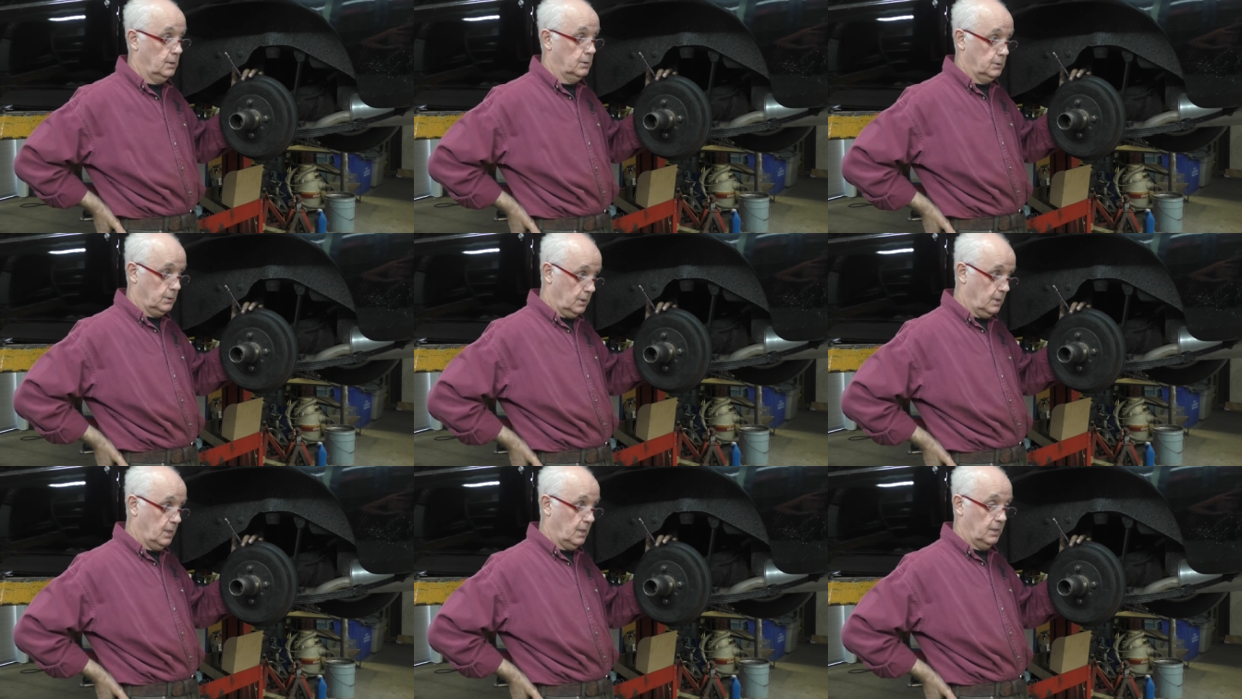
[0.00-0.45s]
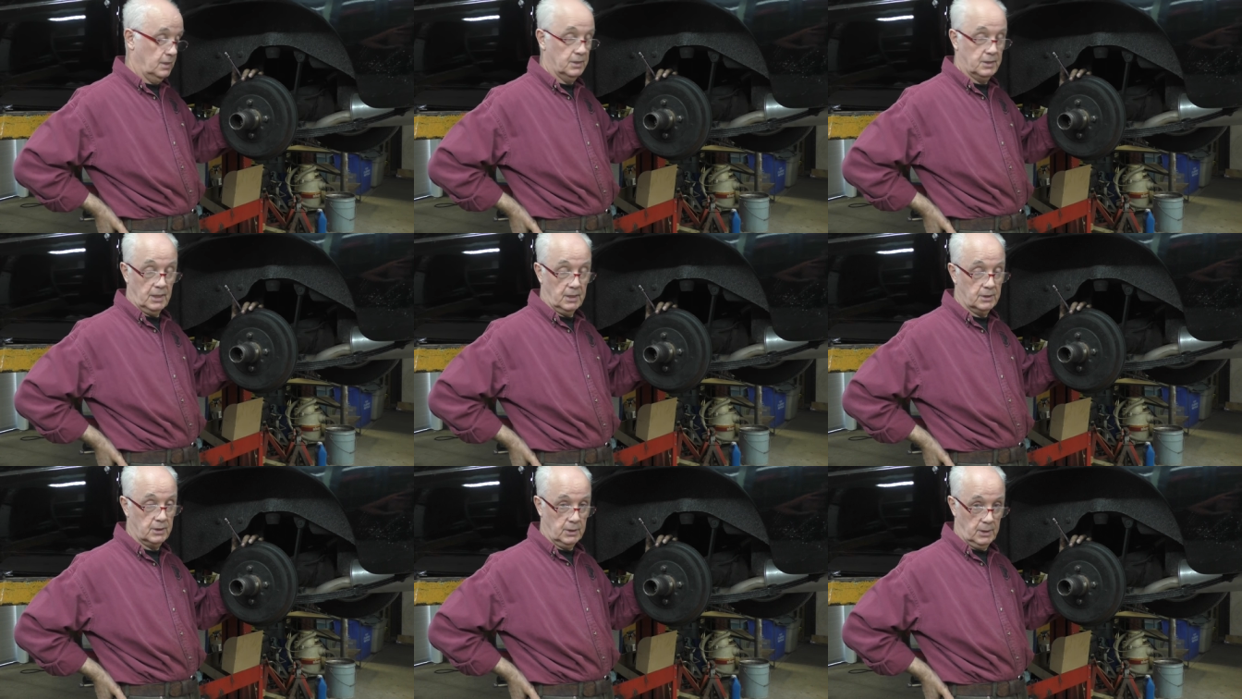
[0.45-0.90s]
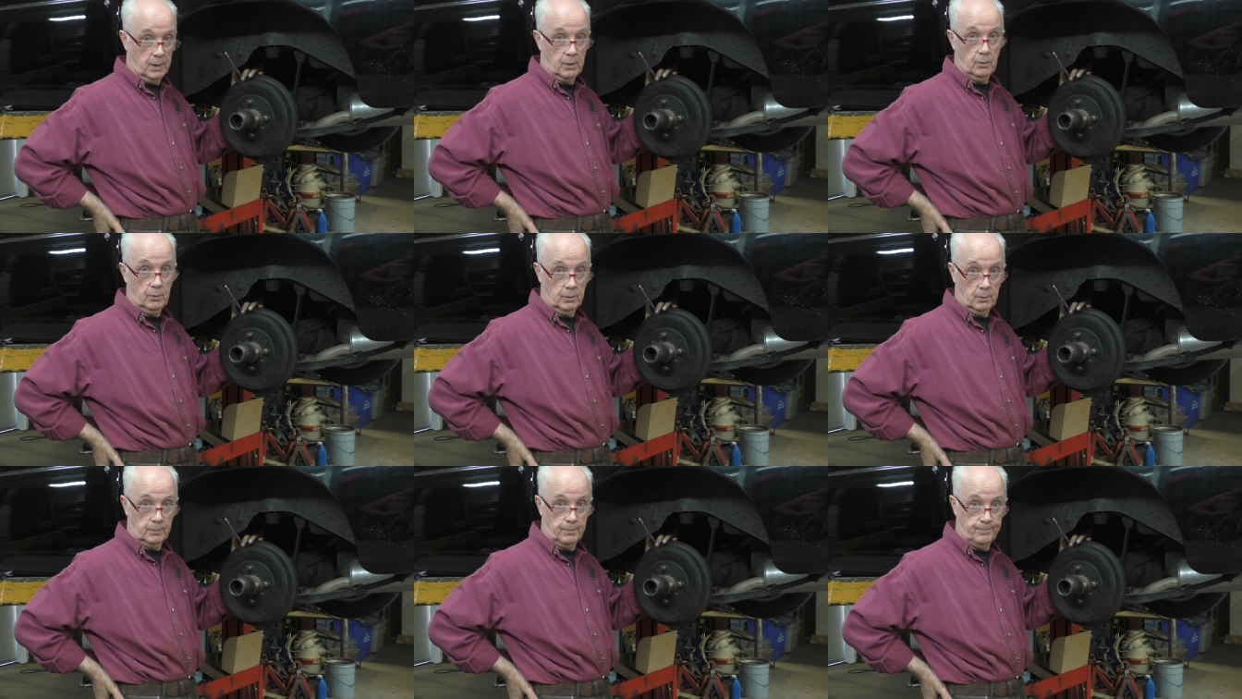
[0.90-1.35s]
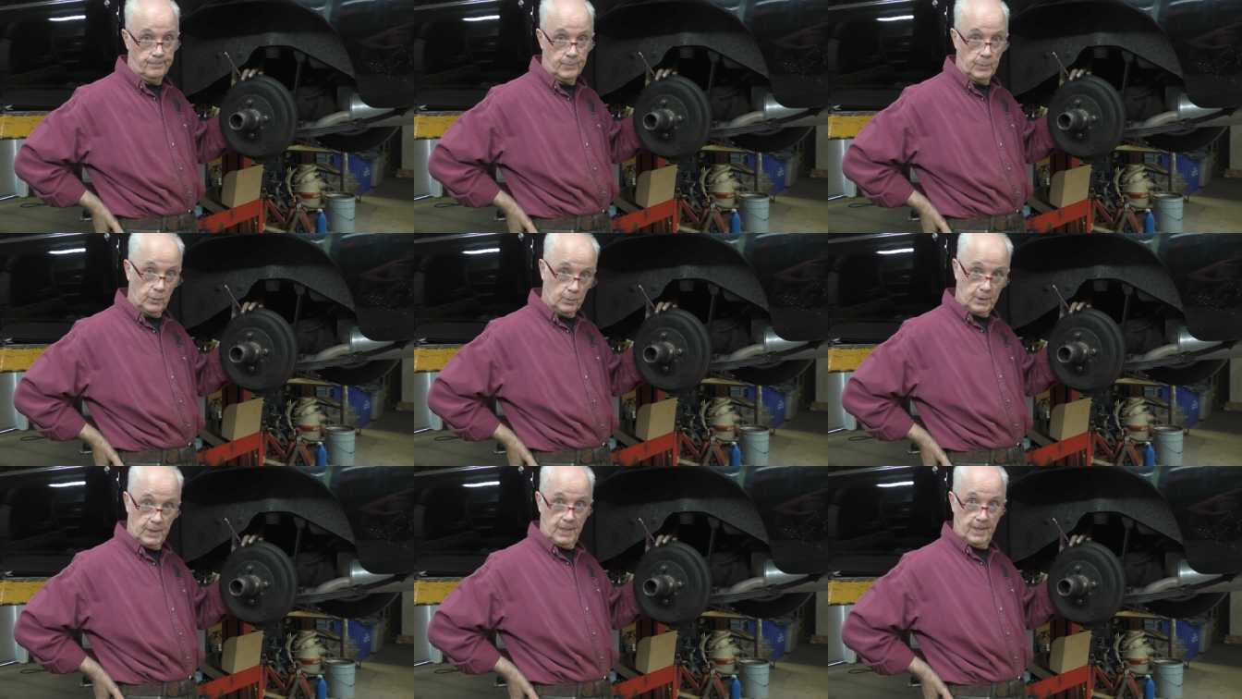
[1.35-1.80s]
so that is actually all
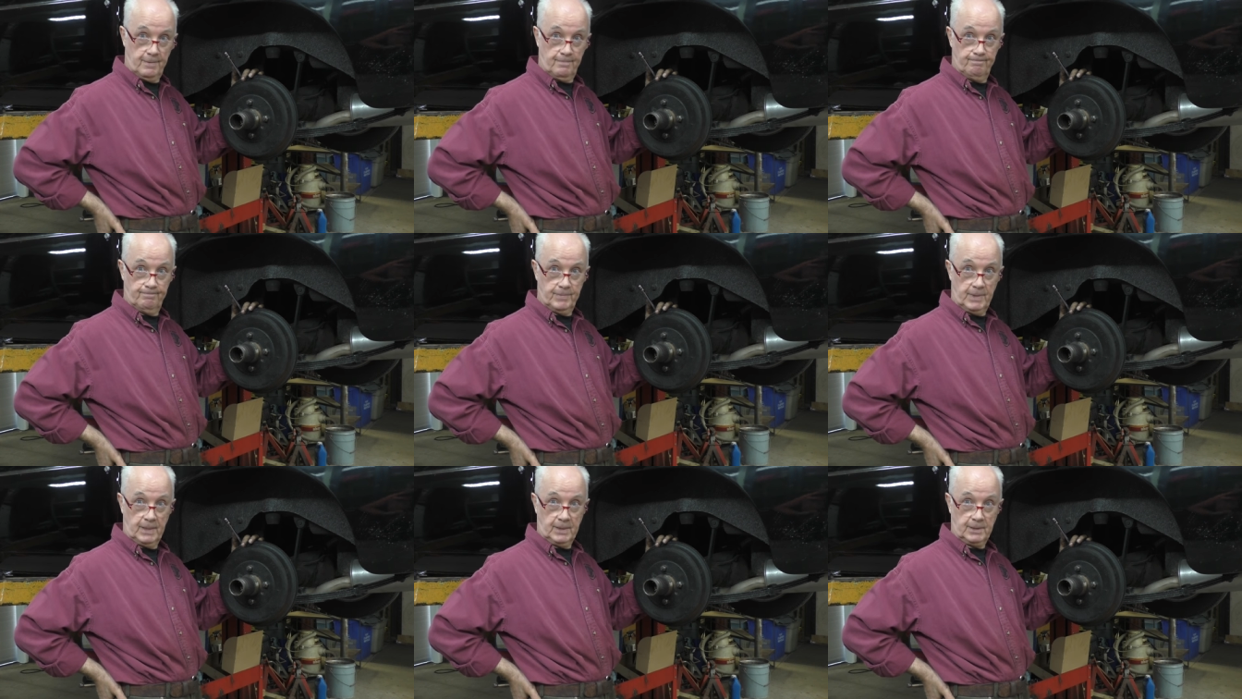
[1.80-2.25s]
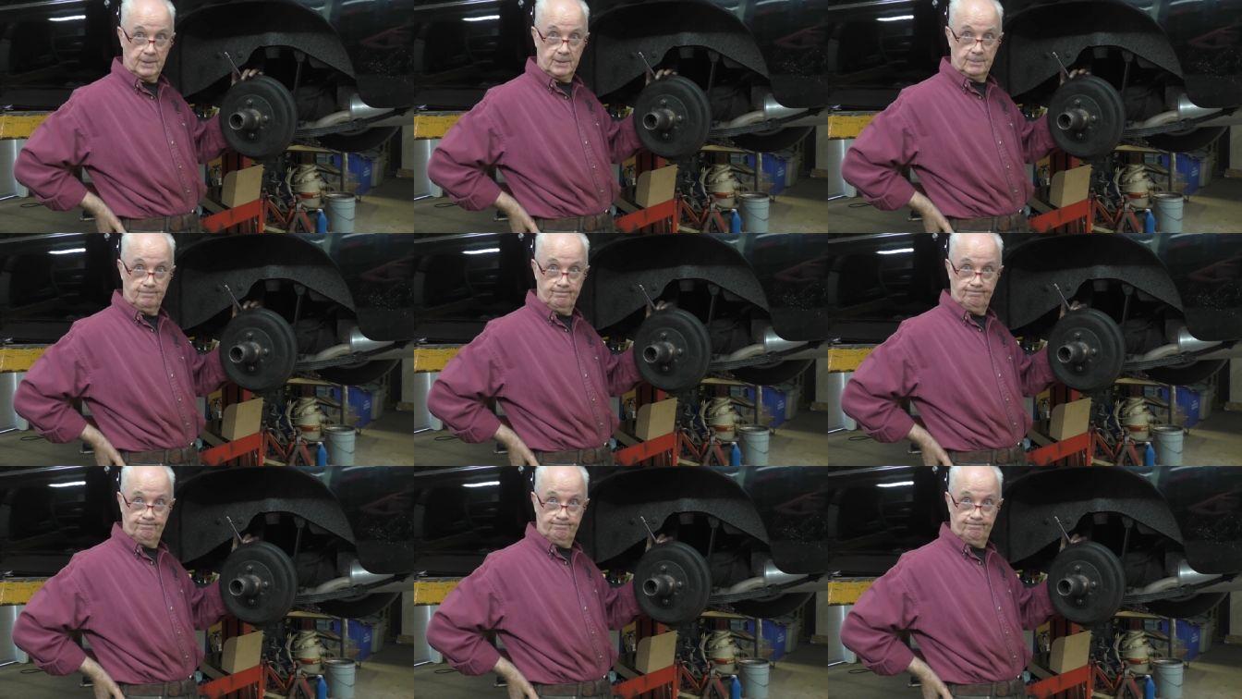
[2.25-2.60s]
okay thanks